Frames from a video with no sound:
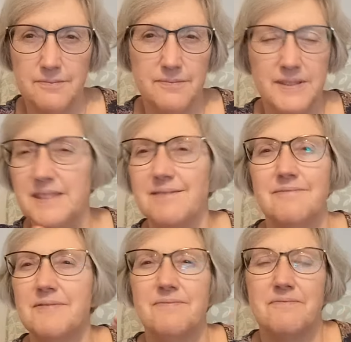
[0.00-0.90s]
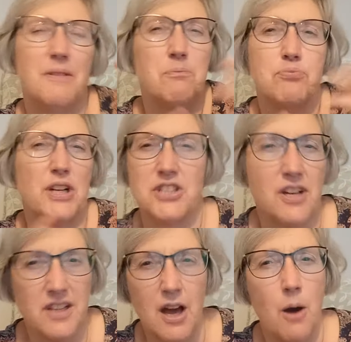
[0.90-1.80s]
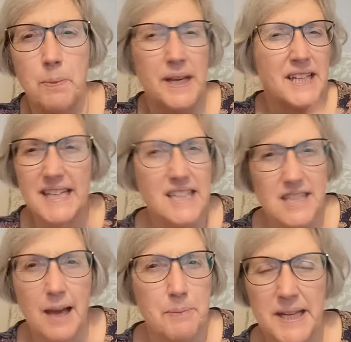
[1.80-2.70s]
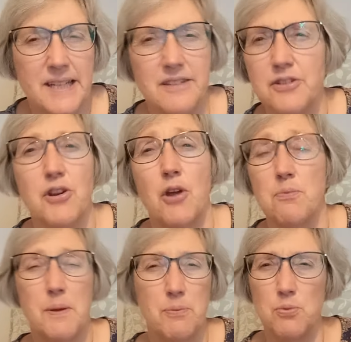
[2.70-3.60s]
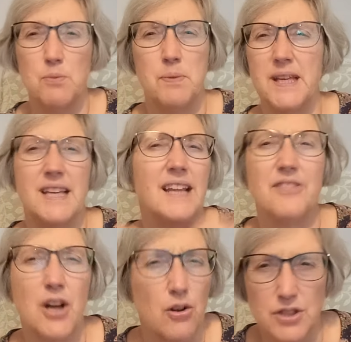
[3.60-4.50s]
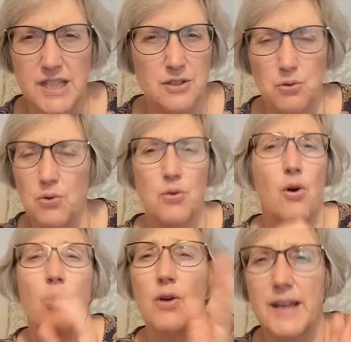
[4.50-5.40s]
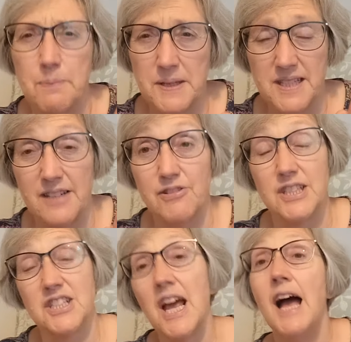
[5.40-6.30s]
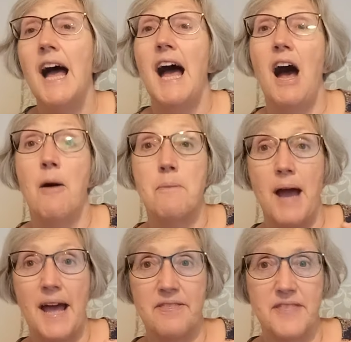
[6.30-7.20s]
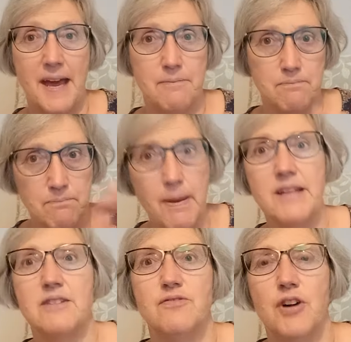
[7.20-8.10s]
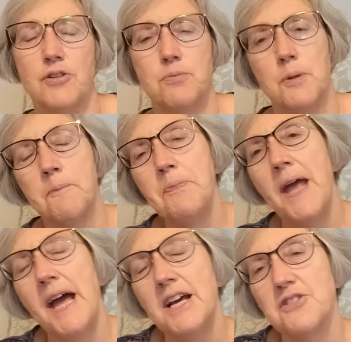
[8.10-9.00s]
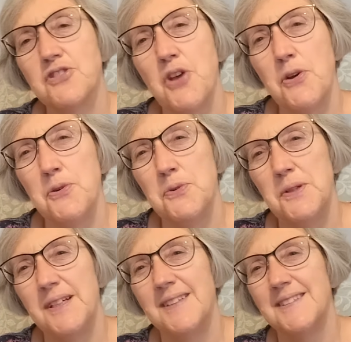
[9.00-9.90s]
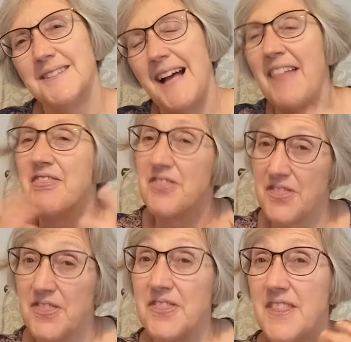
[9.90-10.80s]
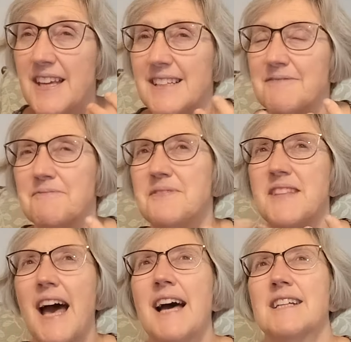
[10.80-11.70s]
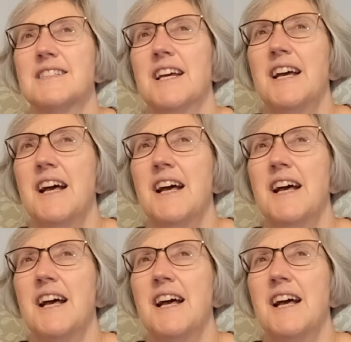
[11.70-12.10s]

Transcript: know, brushed under the carpet, needed to kept hidden. You know, people would be in the closet or keeping secrets, and that made them vulnerable. So, that